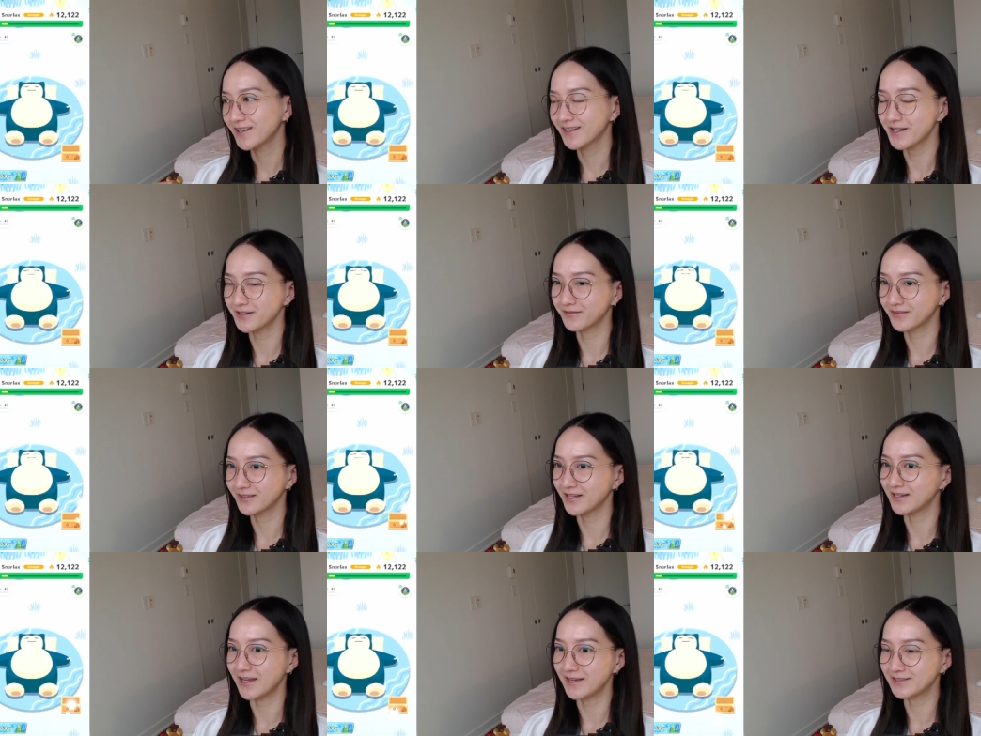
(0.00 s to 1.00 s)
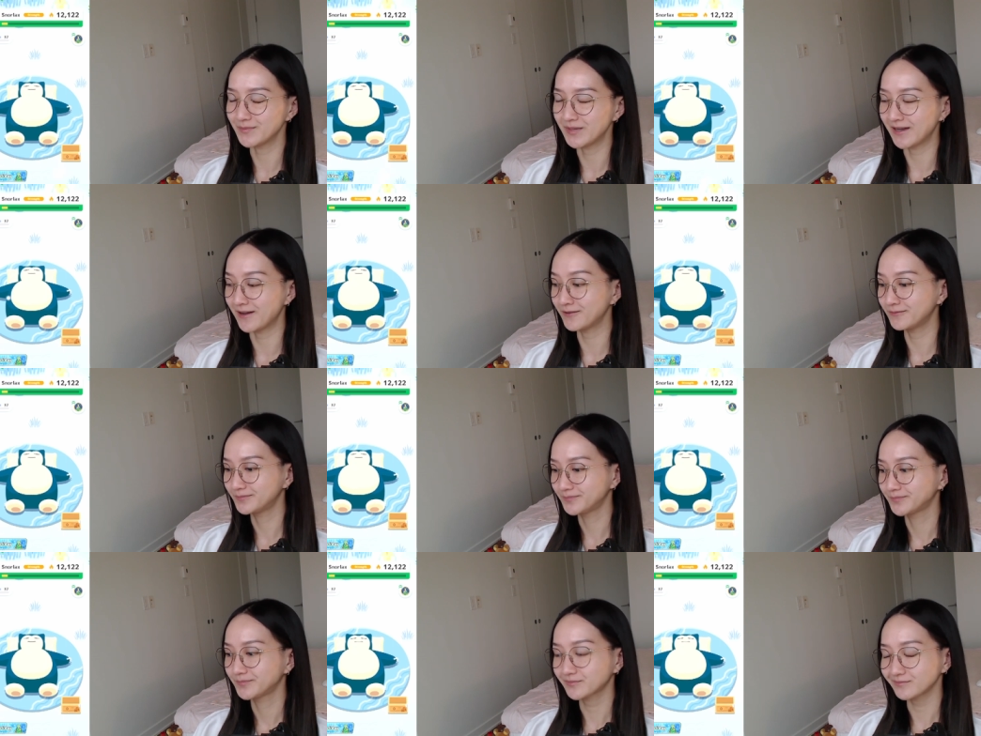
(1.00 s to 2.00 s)
kind of like icks me out.
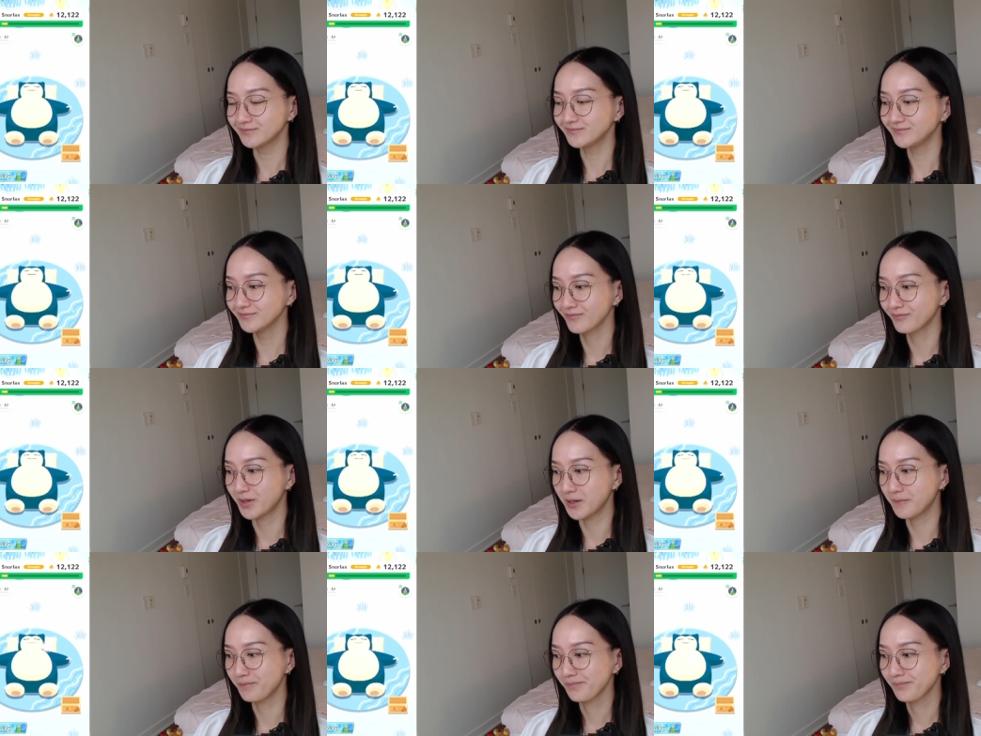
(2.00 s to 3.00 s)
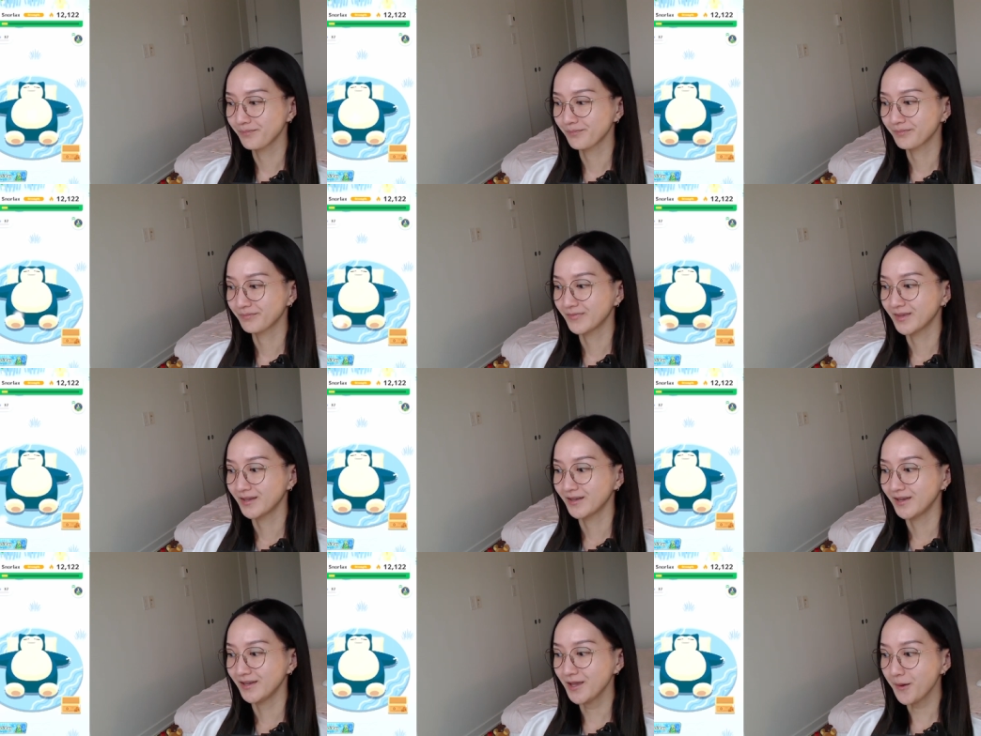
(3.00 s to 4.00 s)
But
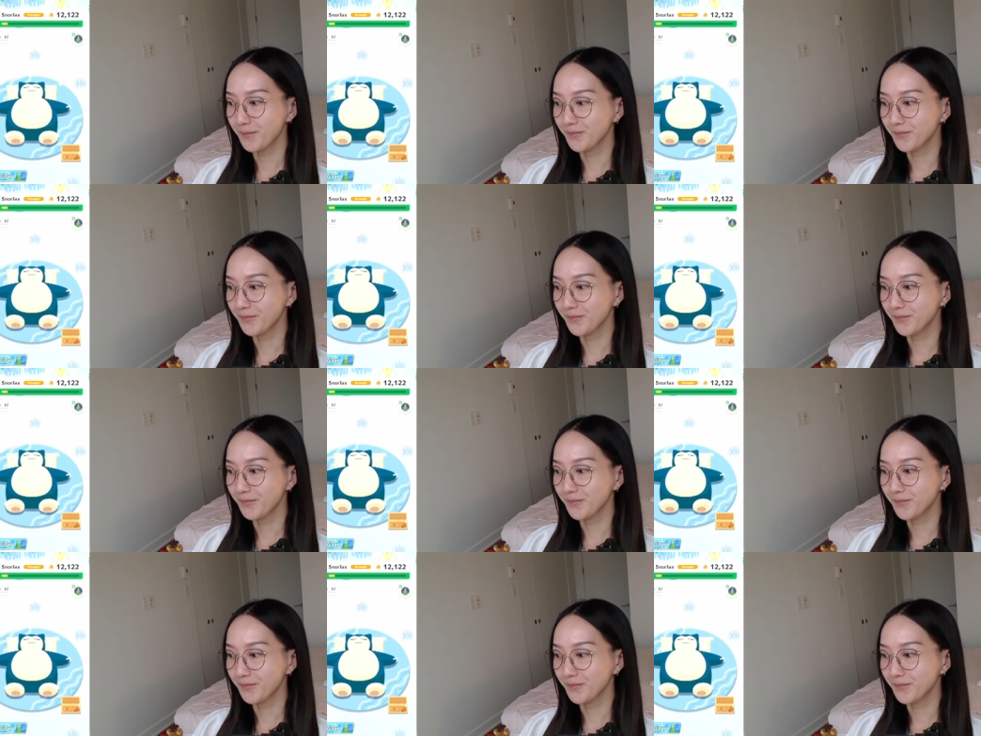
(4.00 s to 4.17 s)
yep,